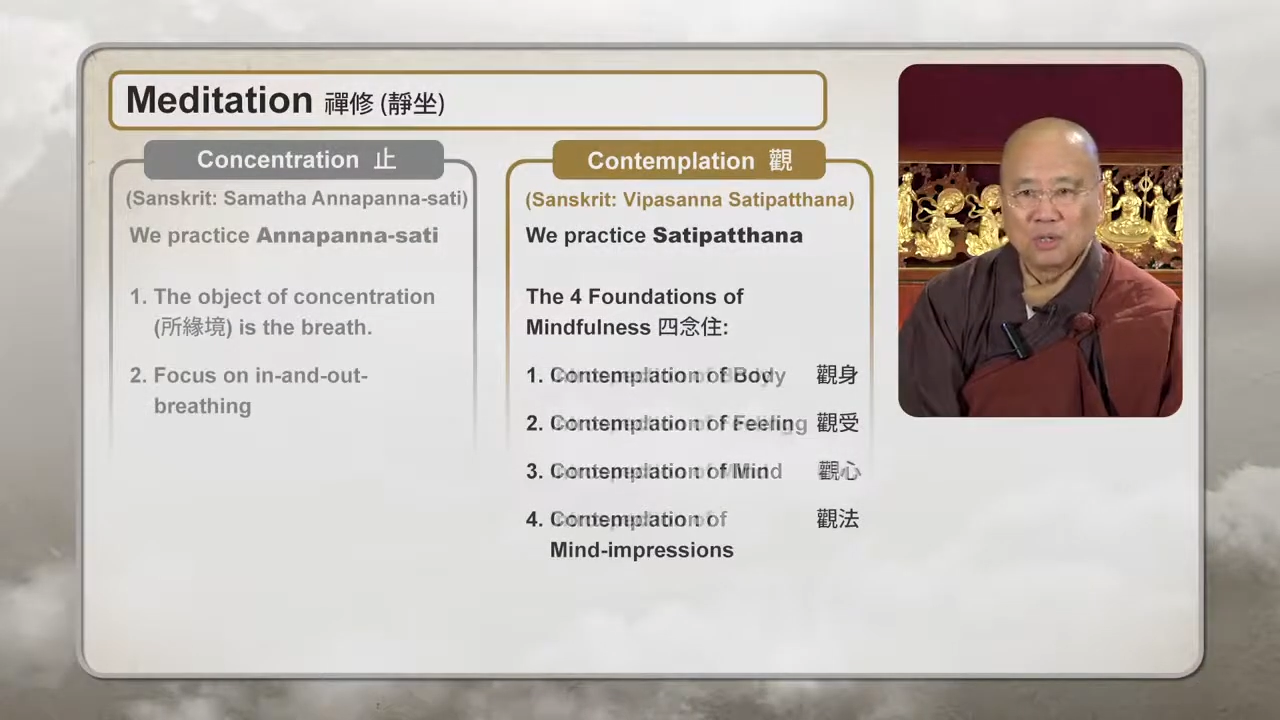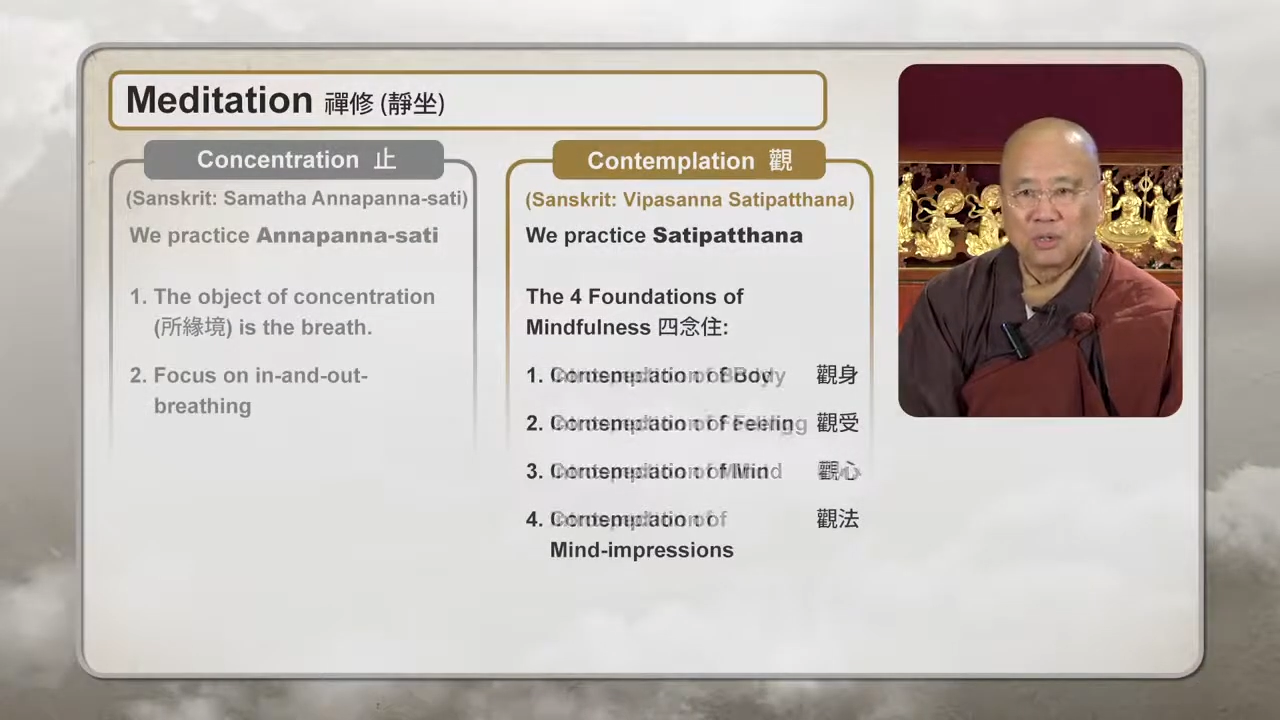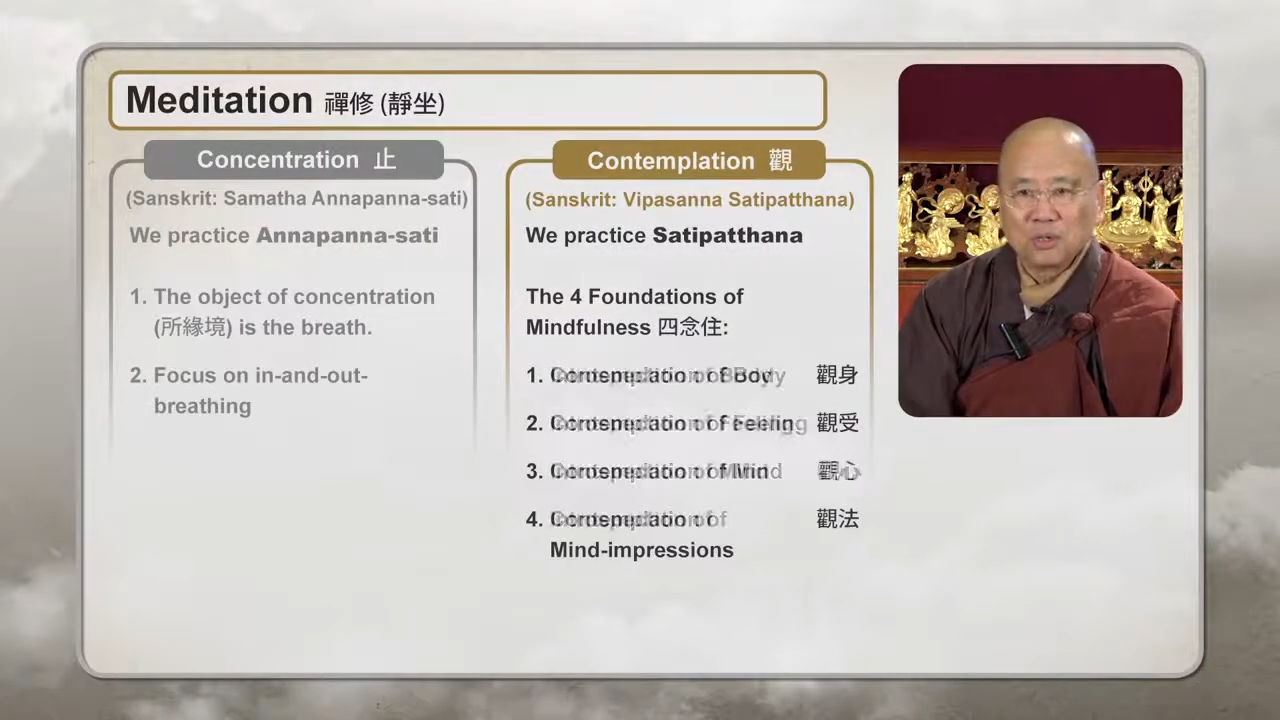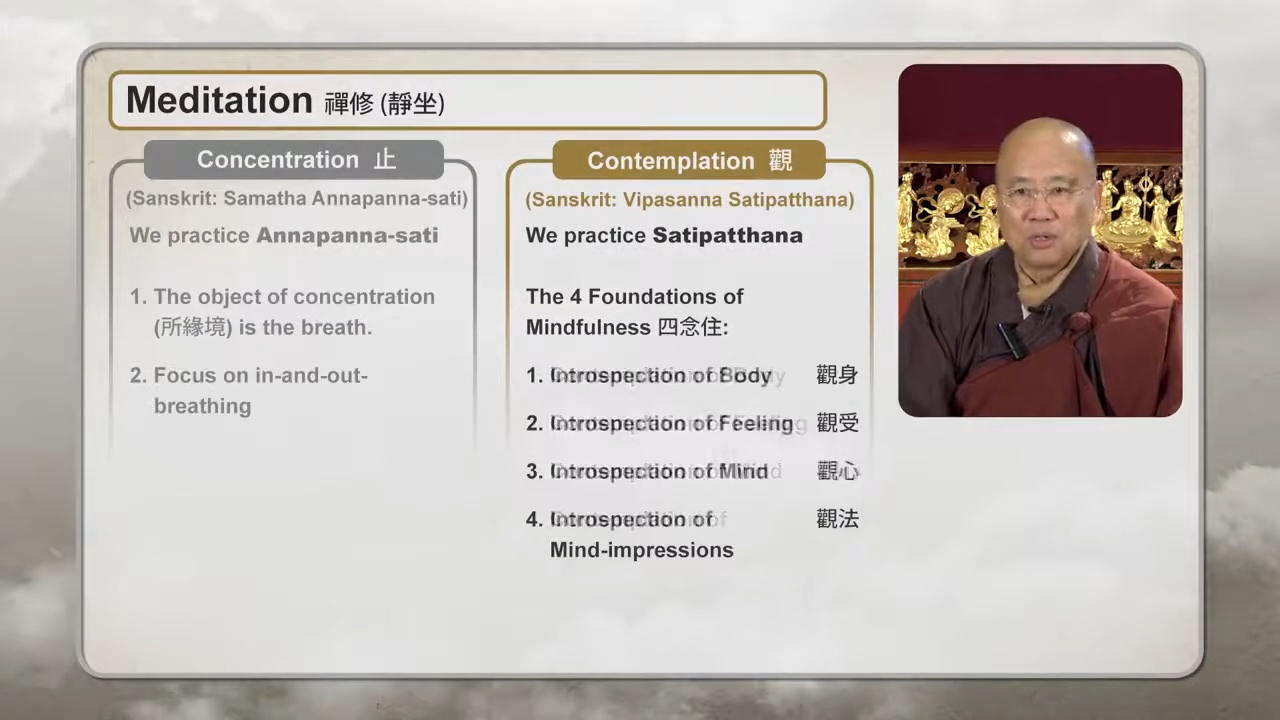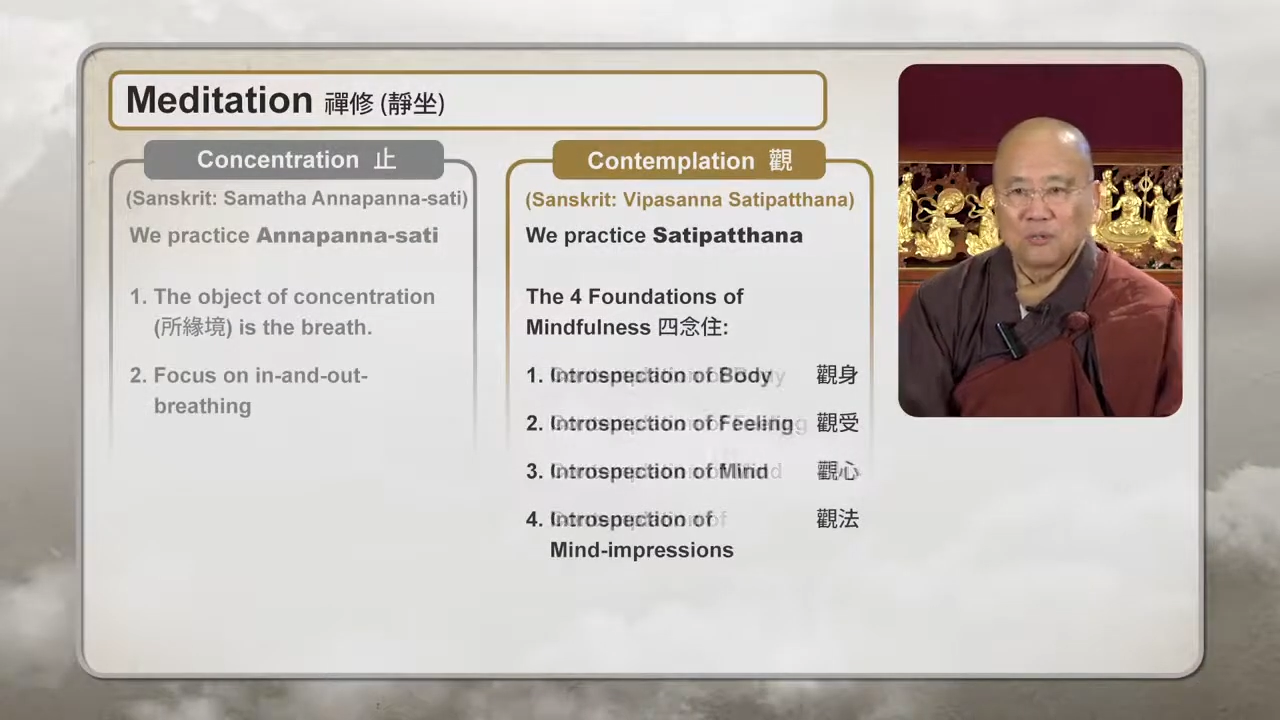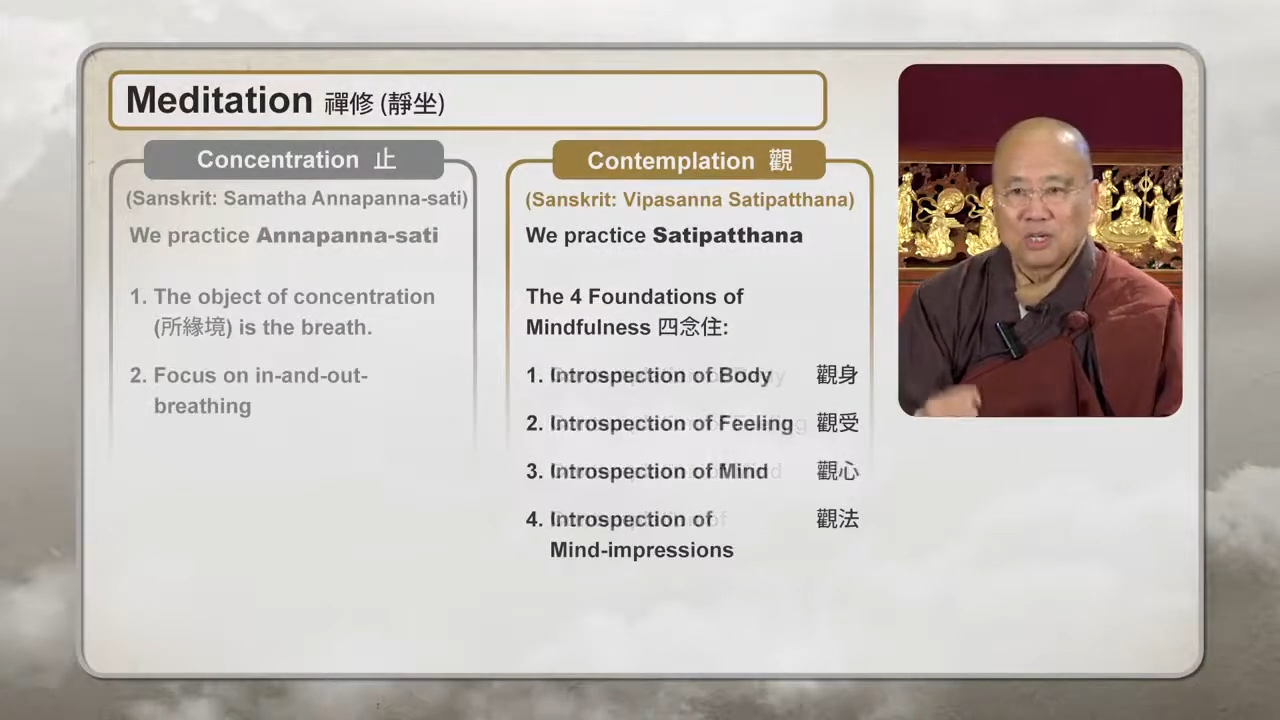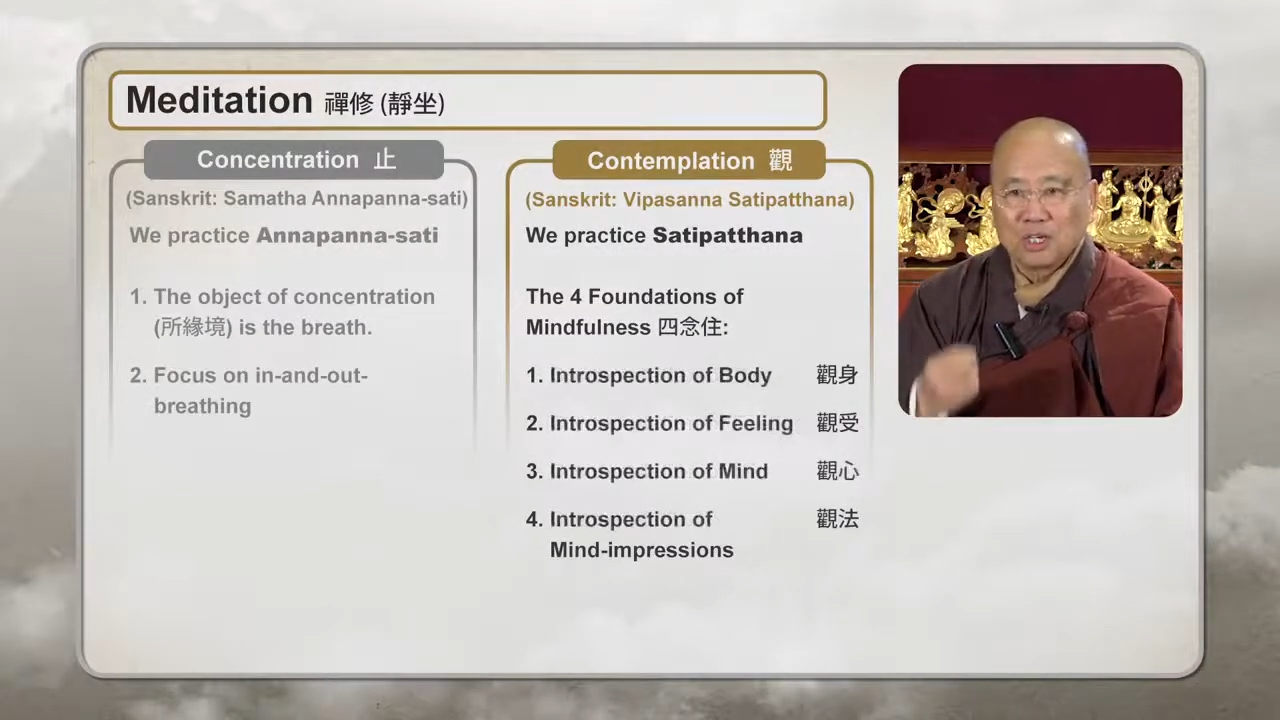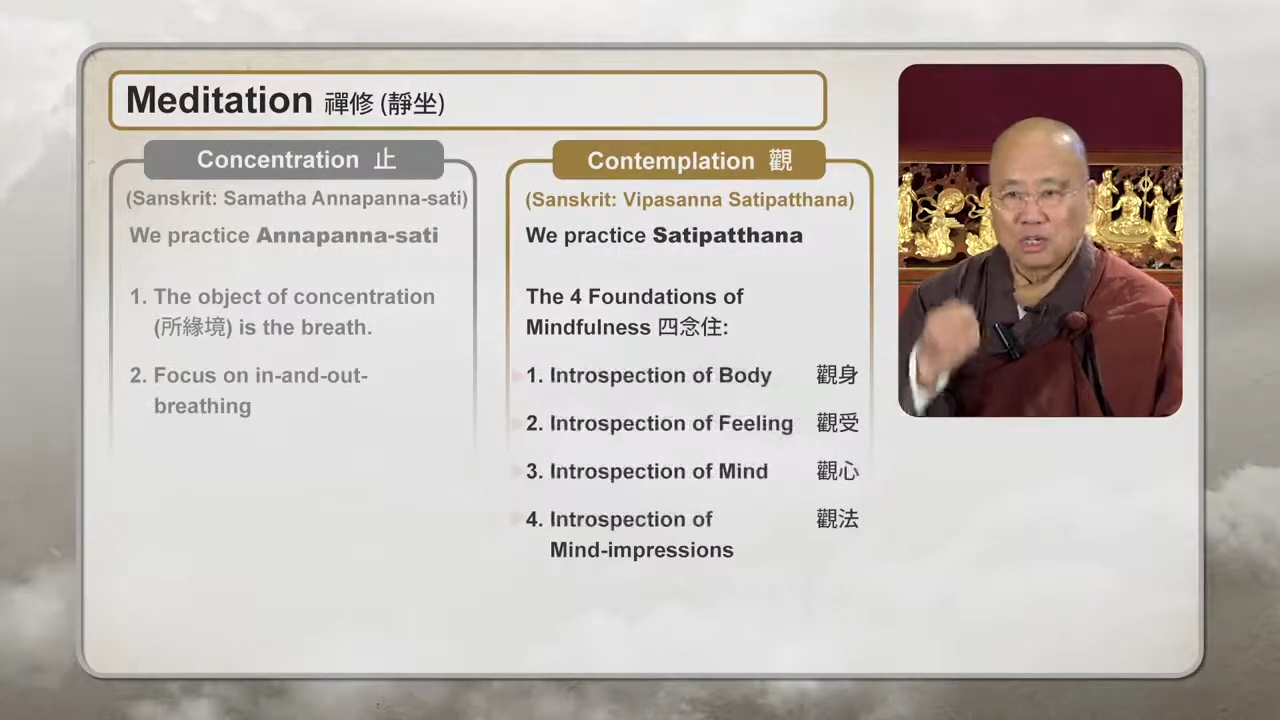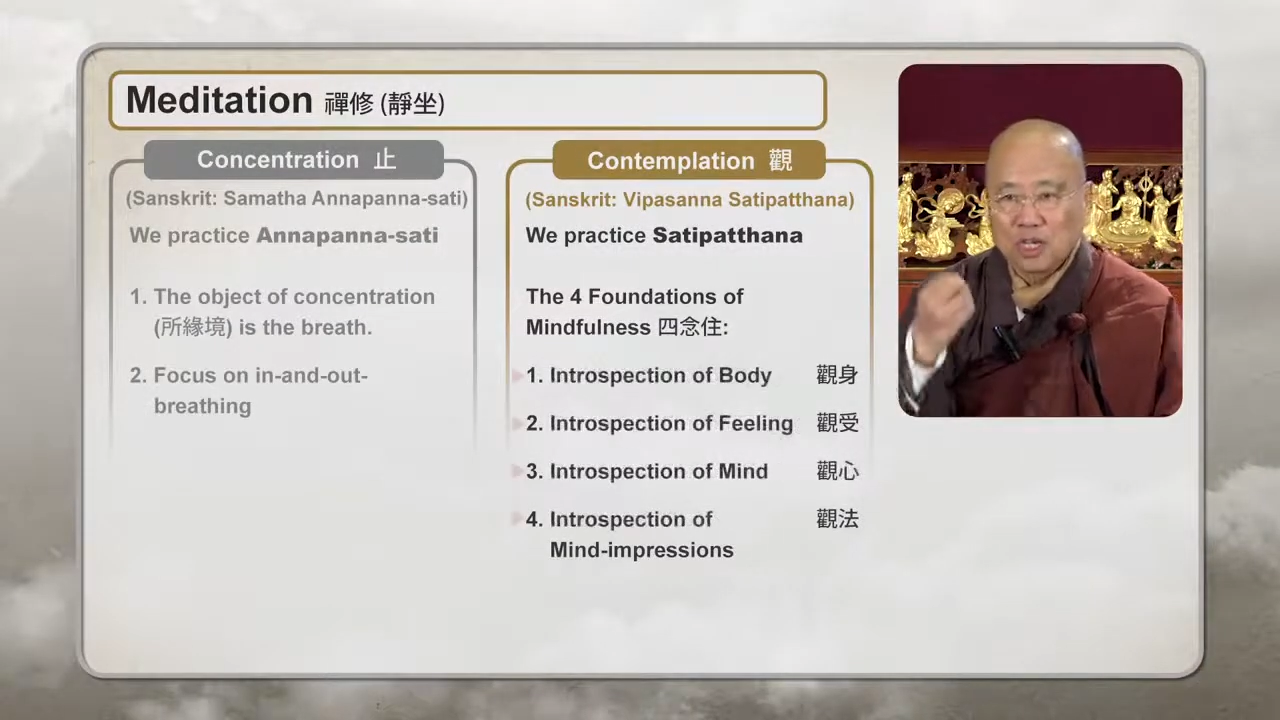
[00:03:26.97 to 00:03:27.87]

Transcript: So it's